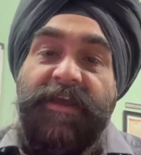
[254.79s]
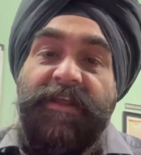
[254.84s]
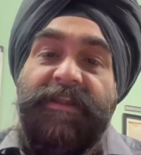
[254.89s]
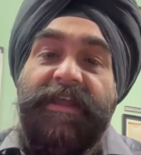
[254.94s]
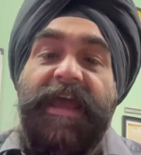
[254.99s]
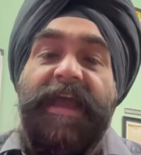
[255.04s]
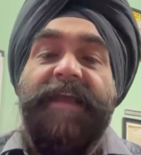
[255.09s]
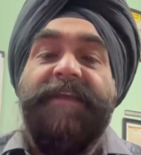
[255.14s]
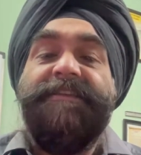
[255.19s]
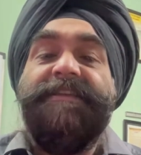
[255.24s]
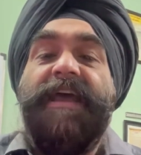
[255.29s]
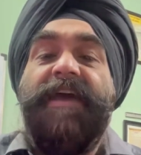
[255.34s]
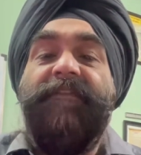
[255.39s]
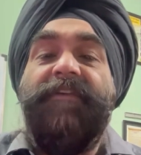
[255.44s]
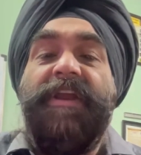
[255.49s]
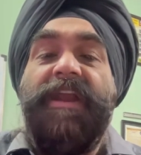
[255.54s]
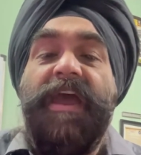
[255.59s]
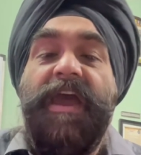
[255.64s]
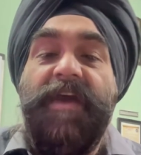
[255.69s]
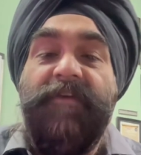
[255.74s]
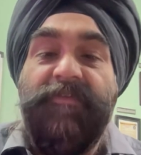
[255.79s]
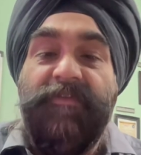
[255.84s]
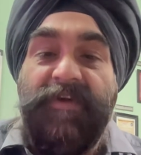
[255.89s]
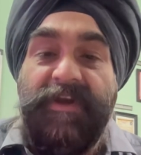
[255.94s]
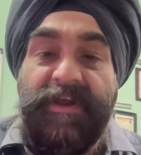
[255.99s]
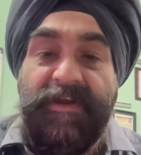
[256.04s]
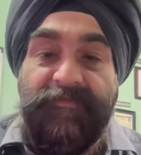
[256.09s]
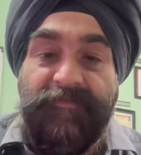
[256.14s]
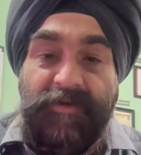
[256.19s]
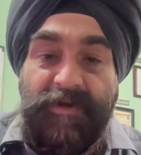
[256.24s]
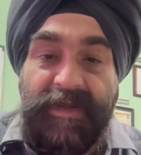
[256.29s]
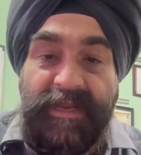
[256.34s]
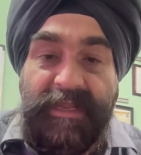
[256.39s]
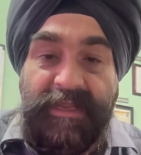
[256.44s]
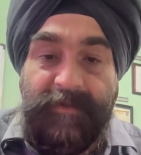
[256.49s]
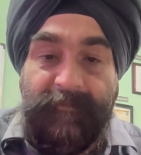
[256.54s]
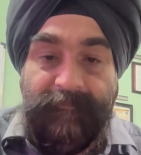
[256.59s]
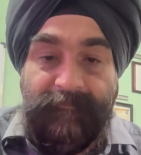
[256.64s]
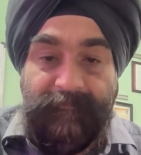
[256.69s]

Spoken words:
Thanks, Sam, and have a wonderful day.